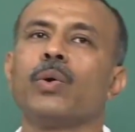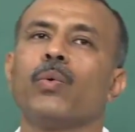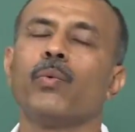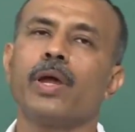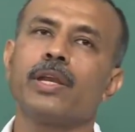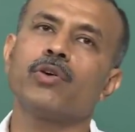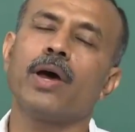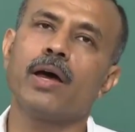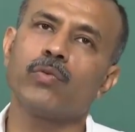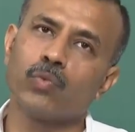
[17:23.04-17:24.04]
when you
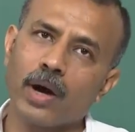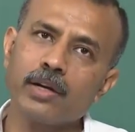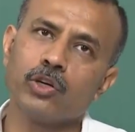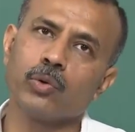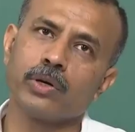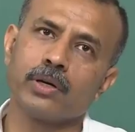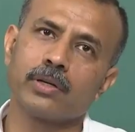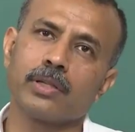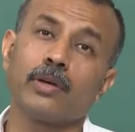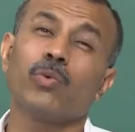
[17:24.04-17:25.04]
have one donor,
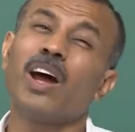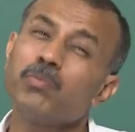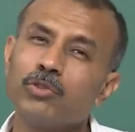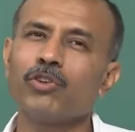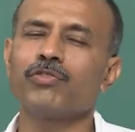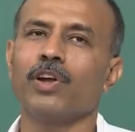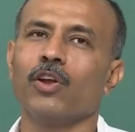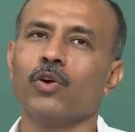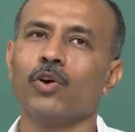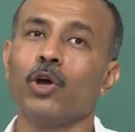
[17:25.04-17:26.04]
that one poor
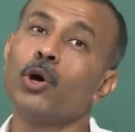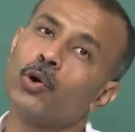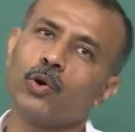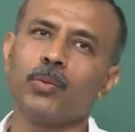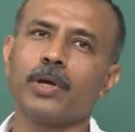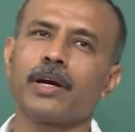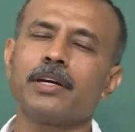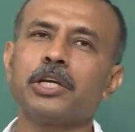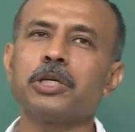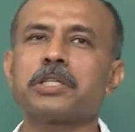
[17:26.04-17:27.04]
fellow who will be
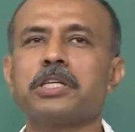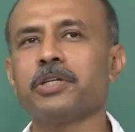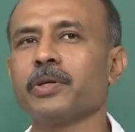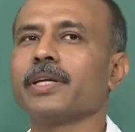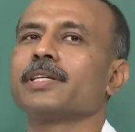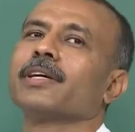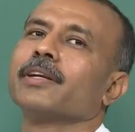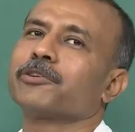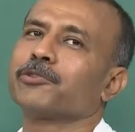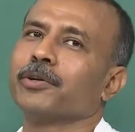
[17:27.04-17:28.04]
continuously donating
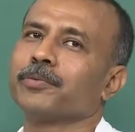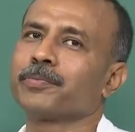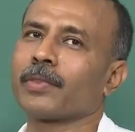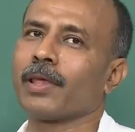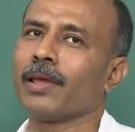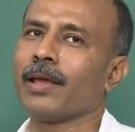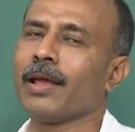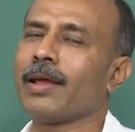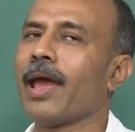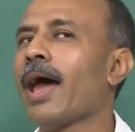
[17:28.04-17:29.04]
electron.
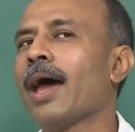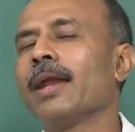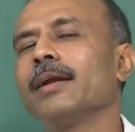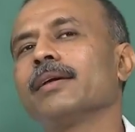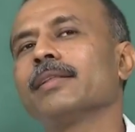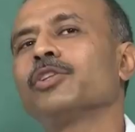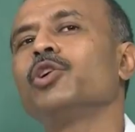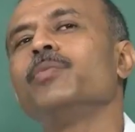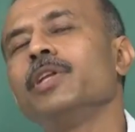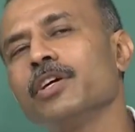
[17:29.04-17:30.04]
And
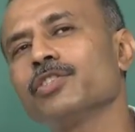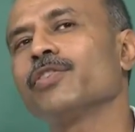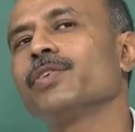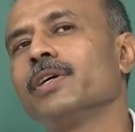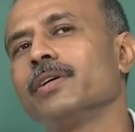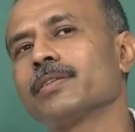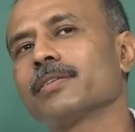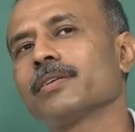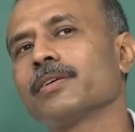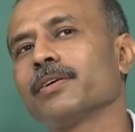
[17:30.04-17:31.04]
through billions of years,
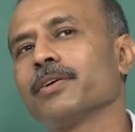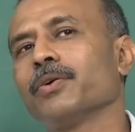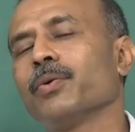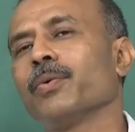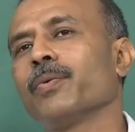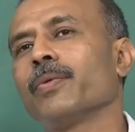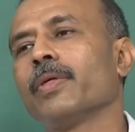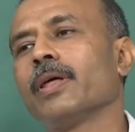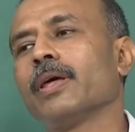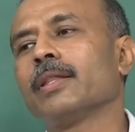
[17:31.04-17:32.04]

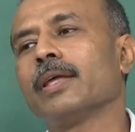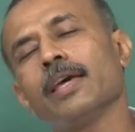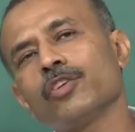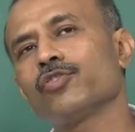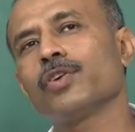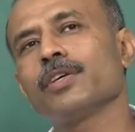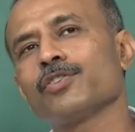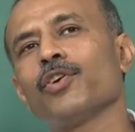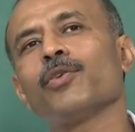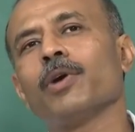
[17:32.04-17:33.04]
the history is
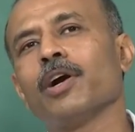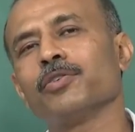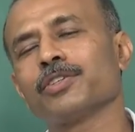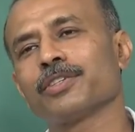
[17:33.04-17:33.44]
all about,